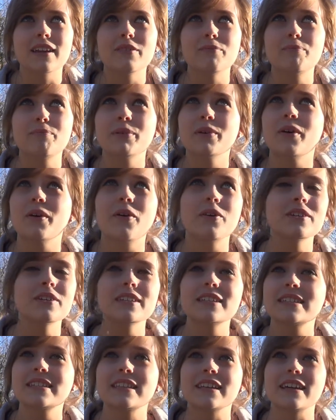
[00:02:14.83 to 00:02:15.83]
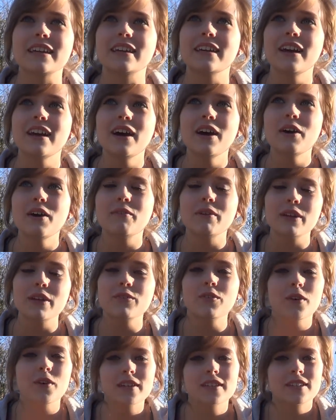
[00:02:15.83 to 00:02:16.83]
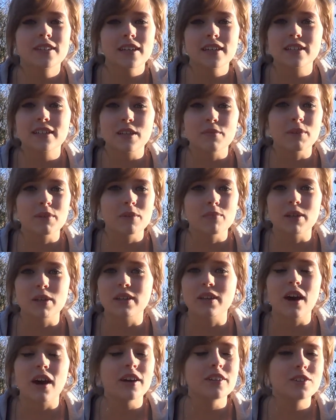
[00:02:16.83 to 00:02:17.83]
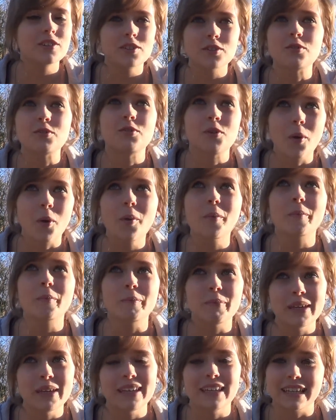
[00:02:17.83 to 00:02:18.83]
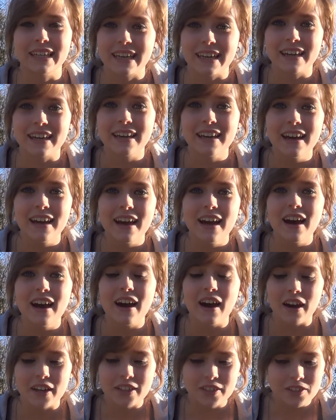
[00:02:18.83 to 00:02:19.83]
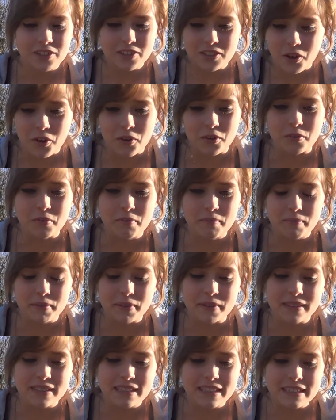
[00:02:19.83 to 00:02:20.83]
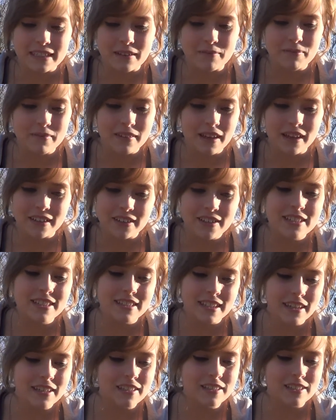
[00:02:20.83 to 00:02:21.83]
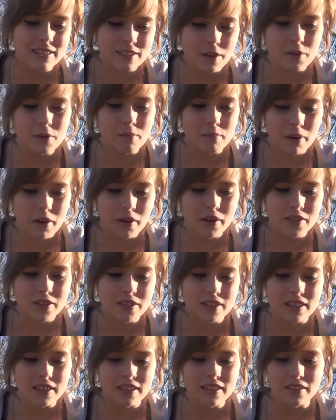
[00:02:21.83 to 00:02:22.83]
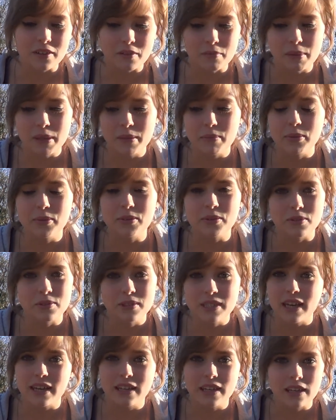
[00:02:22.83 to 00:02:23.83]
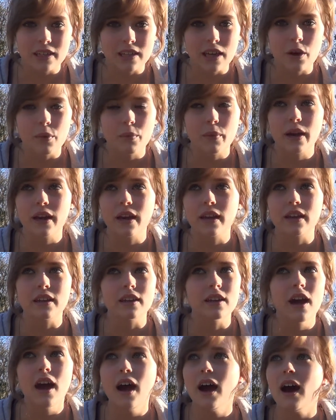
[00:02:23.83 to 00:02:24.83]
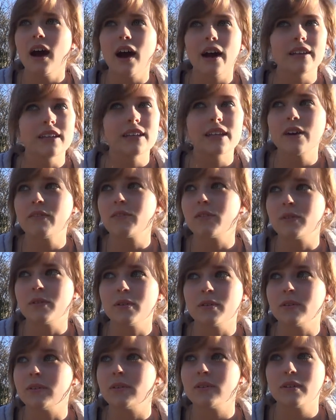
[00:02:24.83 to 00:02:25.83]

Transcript: But honestly, whenever I say something mean, I do not mean it. I don't, but I just say it so much that, you know, people do take it that way, and I never